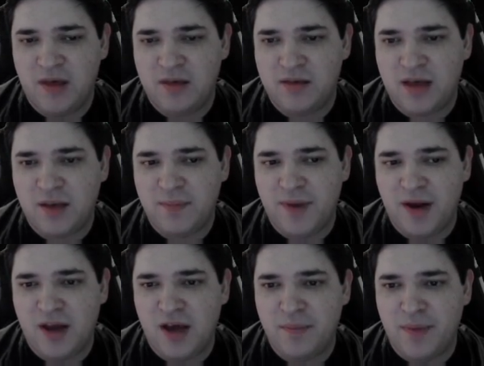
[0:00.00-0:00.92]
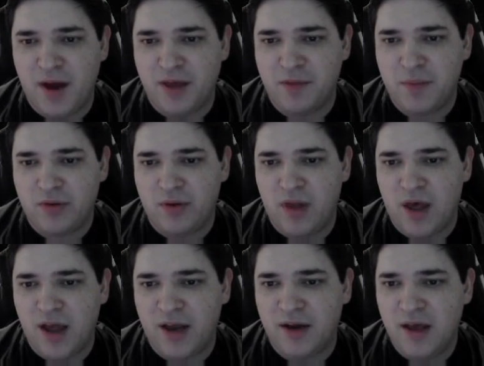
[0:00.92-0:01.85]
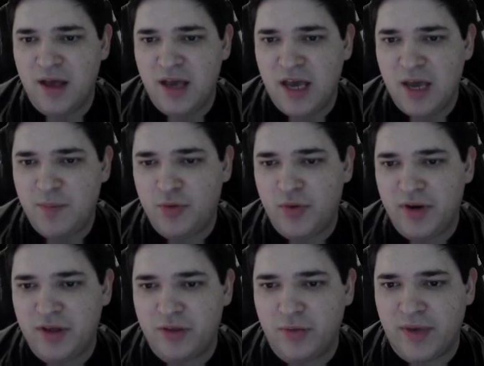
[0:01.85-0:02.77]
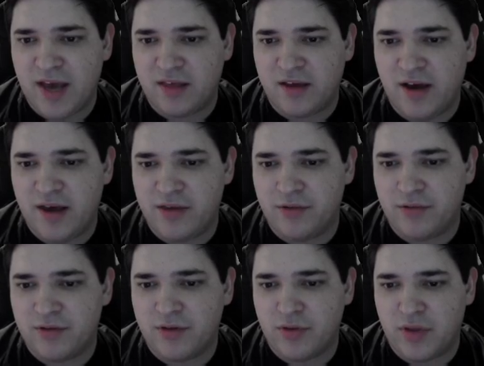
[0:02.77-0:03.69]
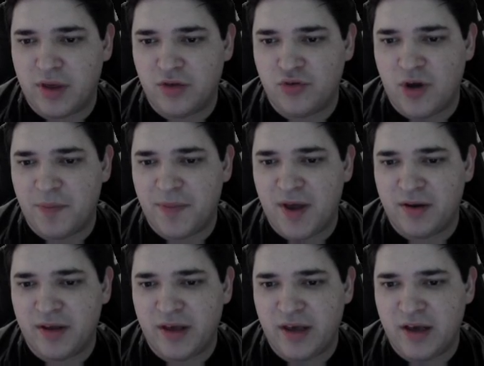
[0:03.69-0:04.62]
second pylon by the mineral line in between these 2 gas geysers, so they could drop down